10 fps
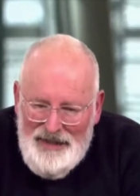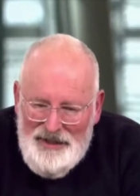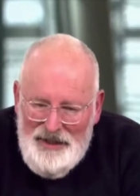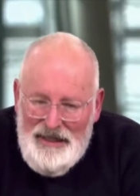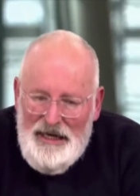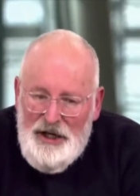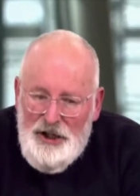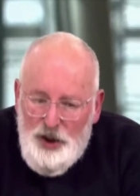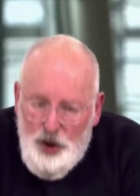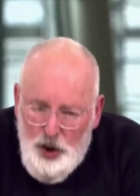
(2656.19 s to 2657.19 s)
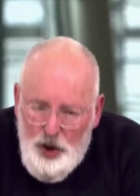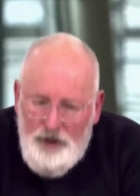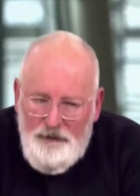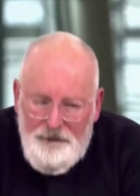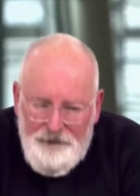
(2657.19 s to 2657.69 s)
acting in
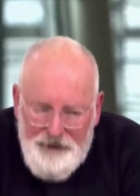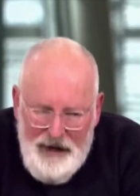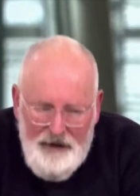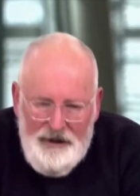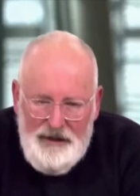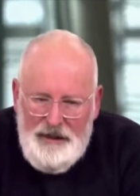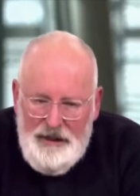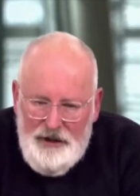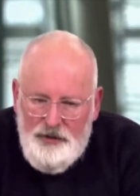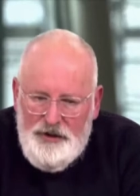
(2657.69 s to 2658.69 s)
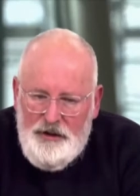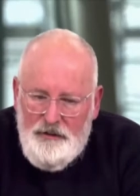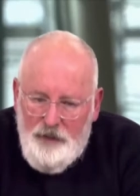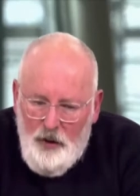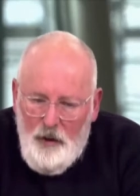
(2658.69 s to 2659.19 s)
good faith in the interest
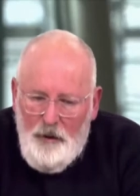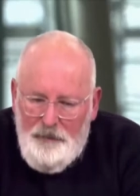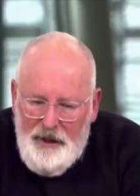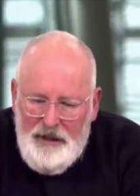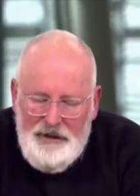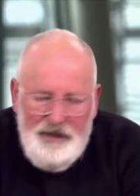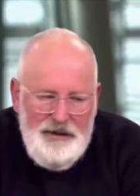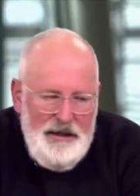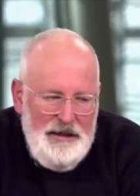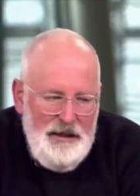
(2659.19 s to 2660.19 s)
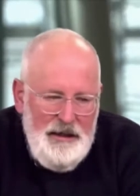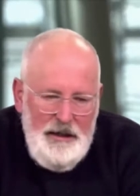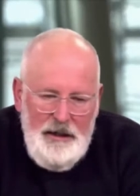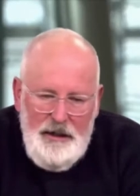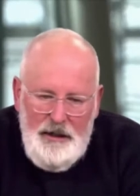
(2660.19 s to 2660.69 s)
of all parties. And
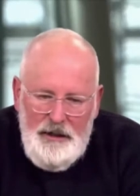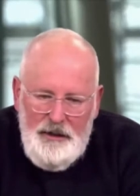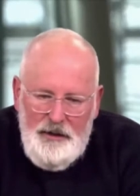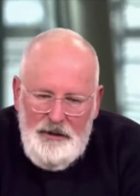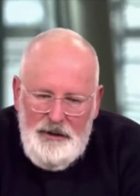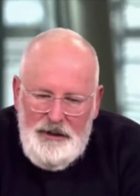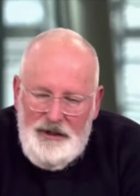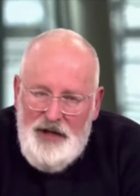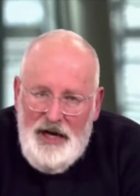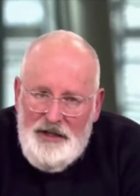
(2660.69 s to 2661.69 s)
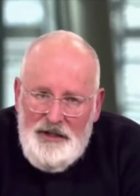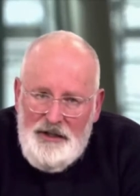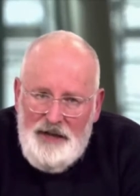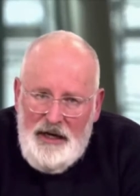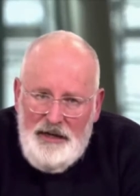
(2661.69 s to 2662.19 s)
the attacks
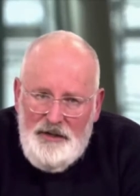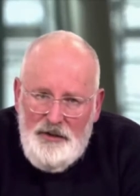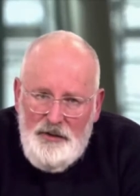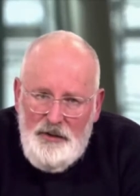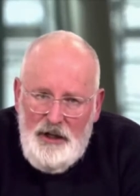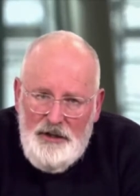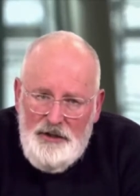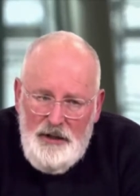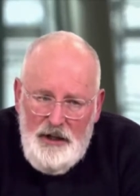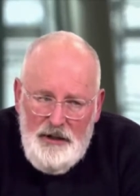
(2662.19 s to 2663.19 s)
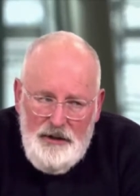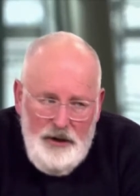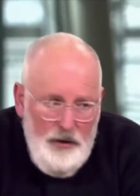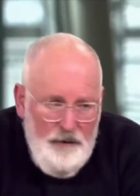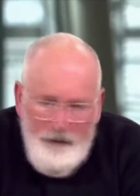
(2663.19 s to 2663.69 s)
he's had to
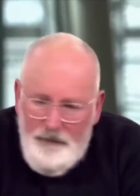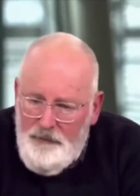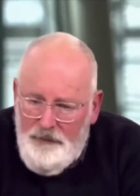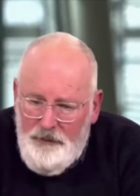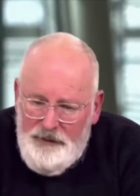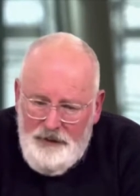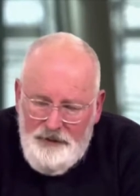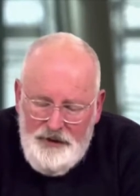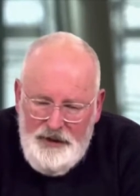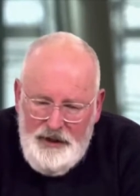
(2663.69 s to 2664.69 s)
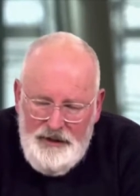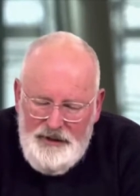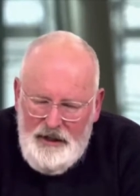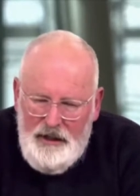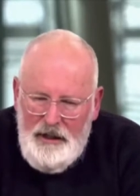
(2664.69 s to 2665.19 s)
undergo from different
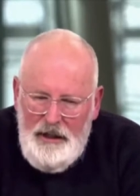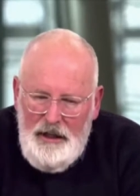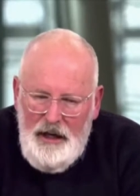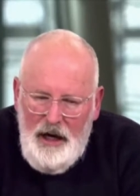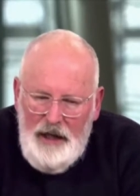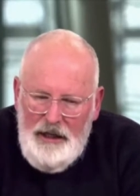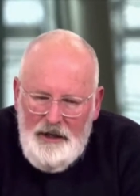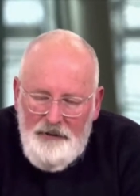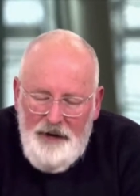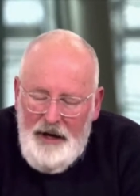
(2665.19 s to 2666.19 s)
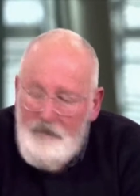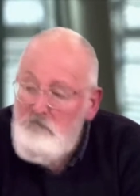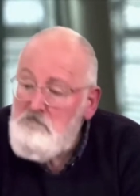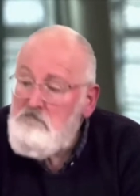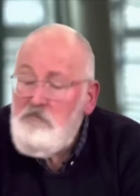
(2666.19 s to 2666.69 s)
sides are highly unfair.